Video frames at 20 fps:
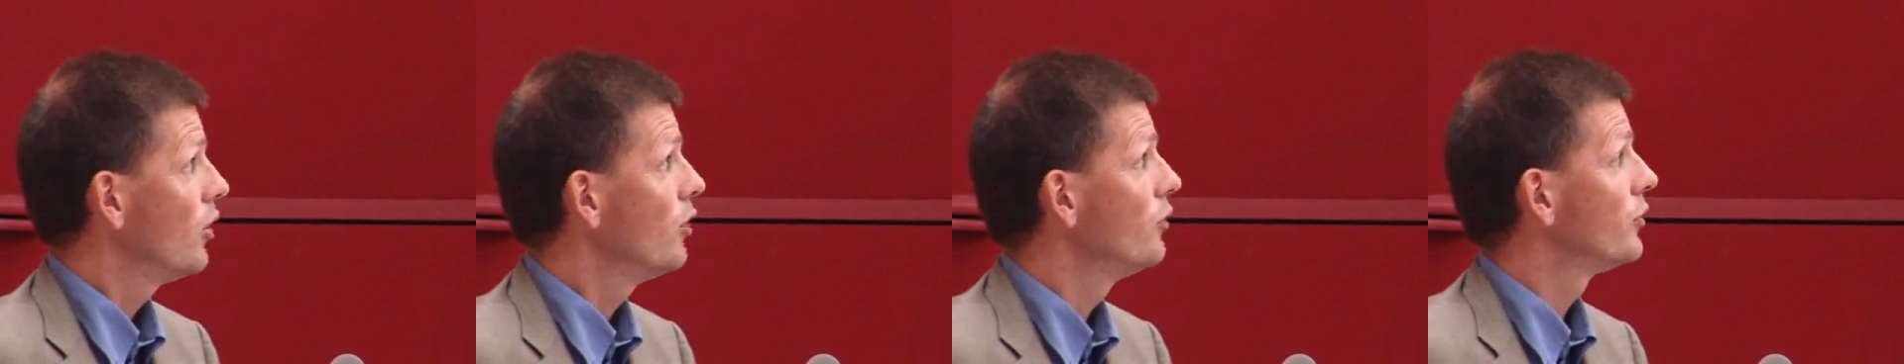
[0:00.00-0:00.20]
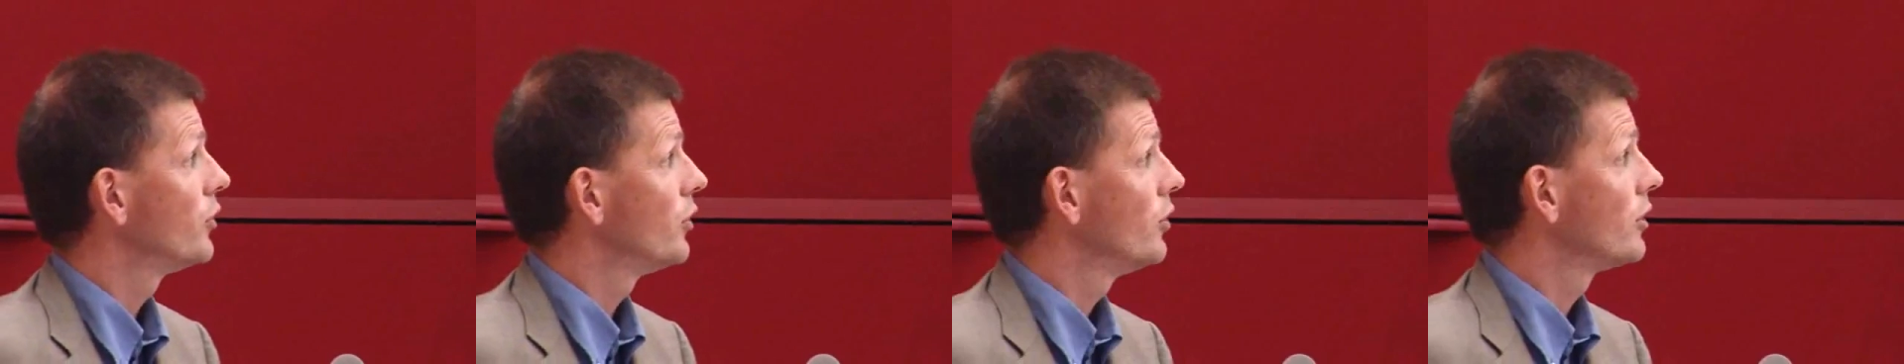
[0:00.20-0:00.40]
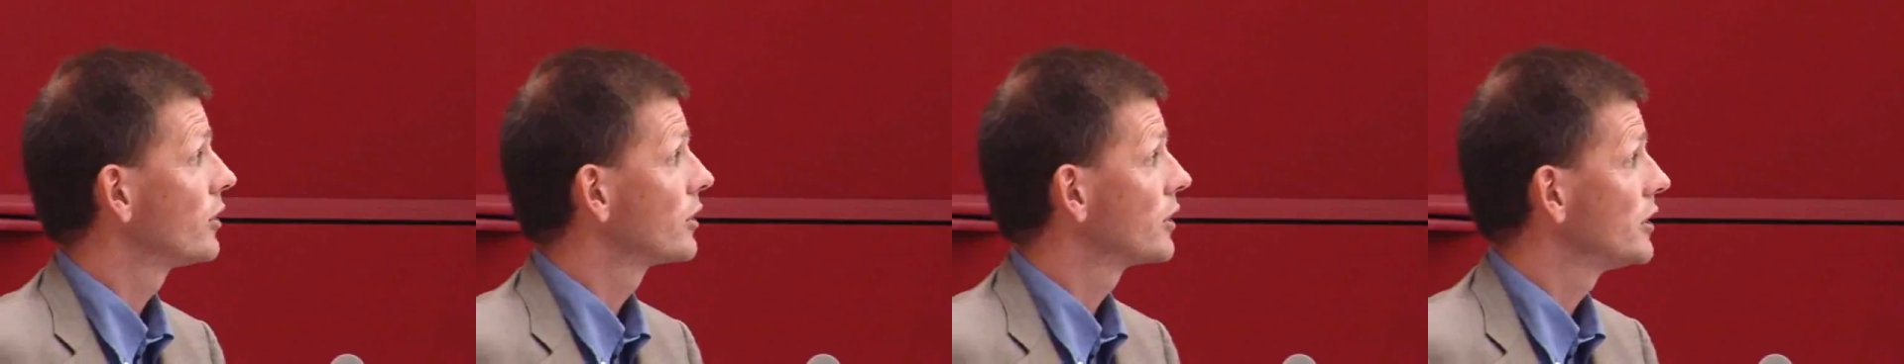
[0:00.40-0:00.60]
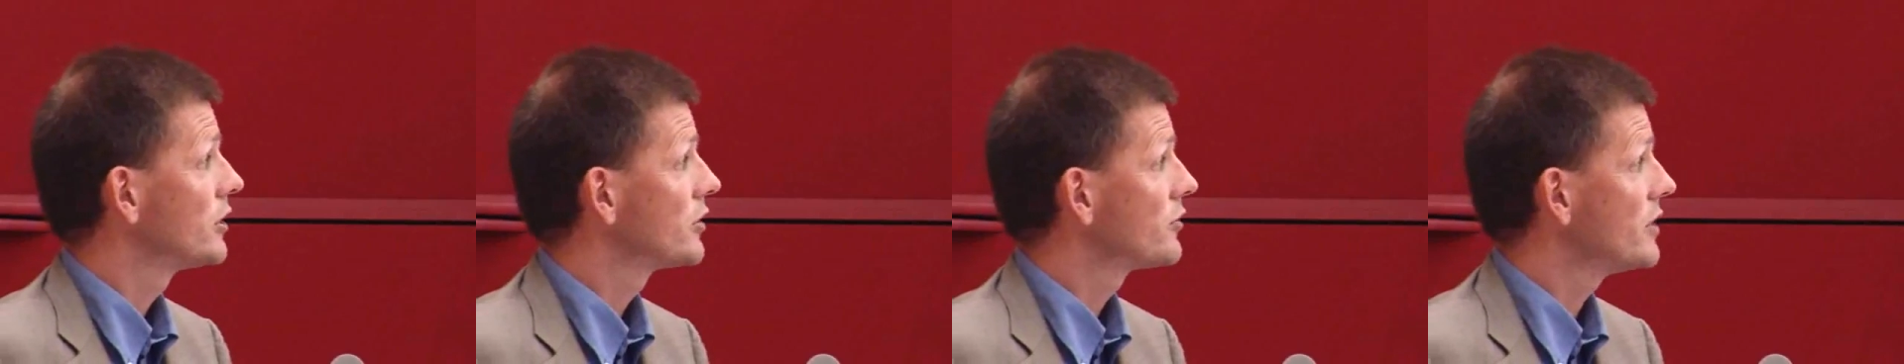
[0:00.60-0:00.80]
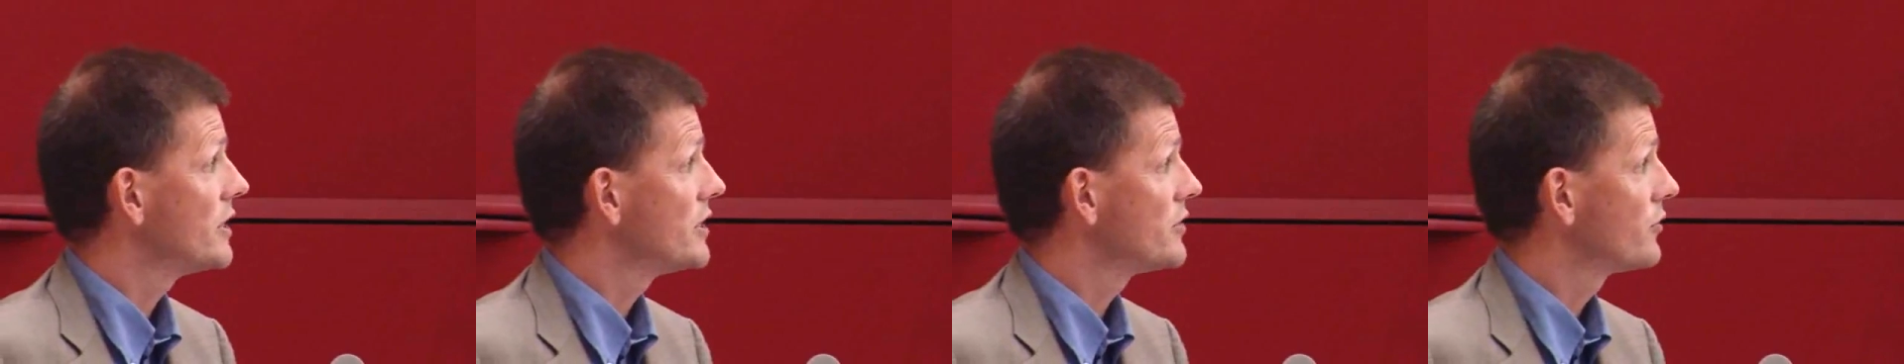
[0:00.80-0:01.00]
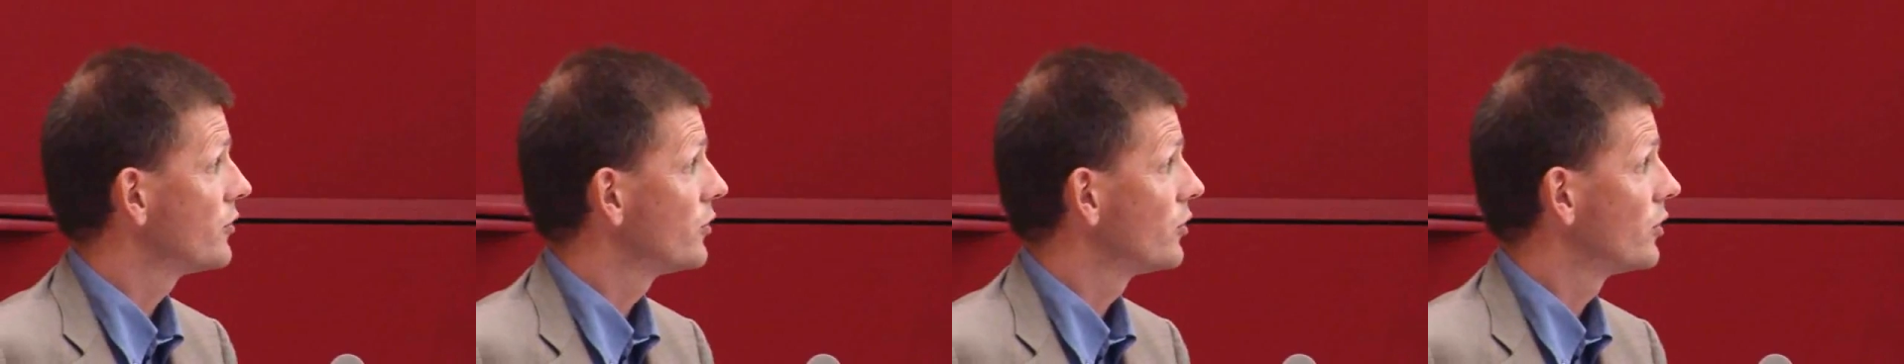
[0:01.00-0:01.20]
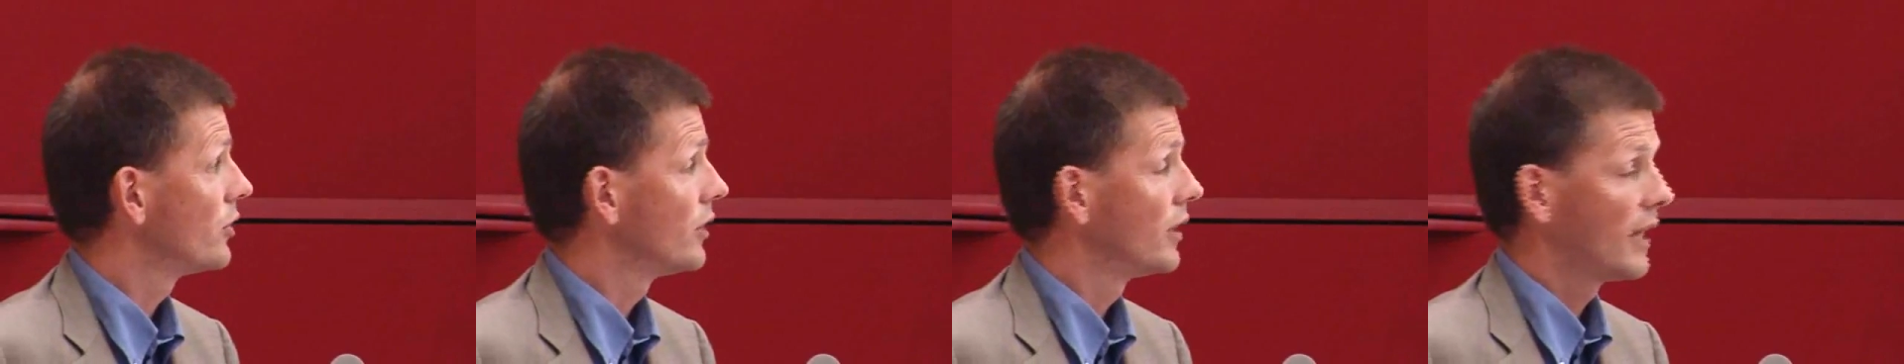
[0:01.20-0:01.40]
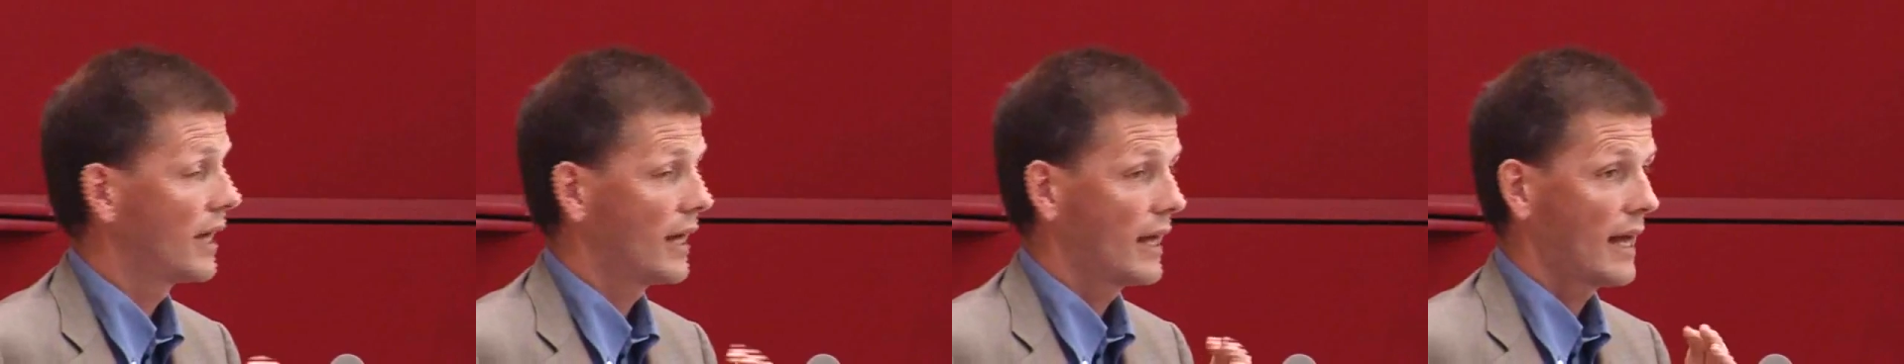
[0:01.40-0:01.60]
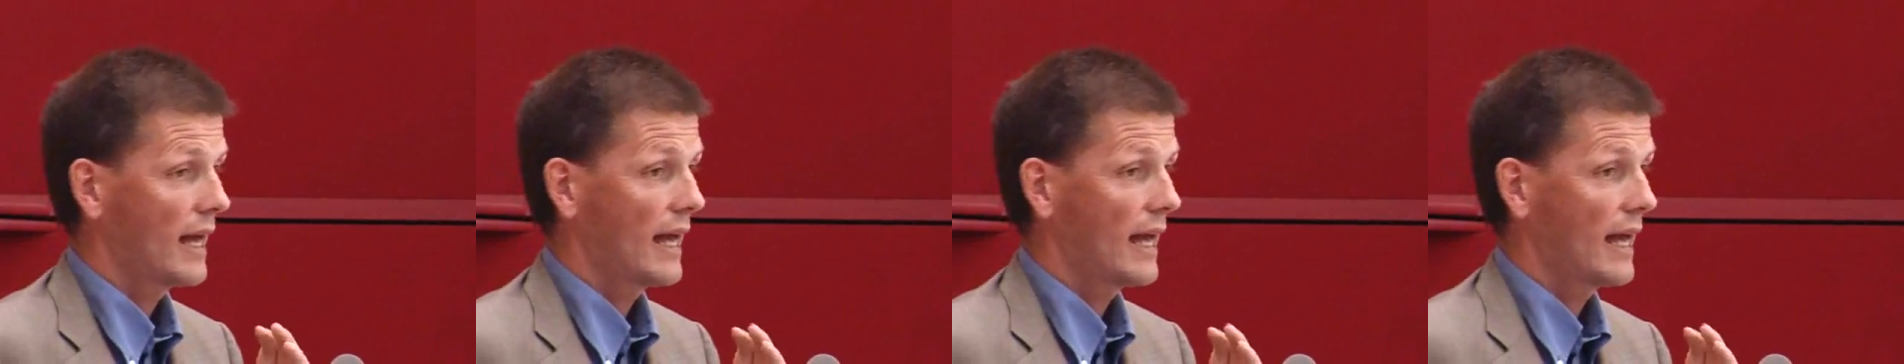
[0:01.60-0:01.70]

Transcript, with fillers: overall countries for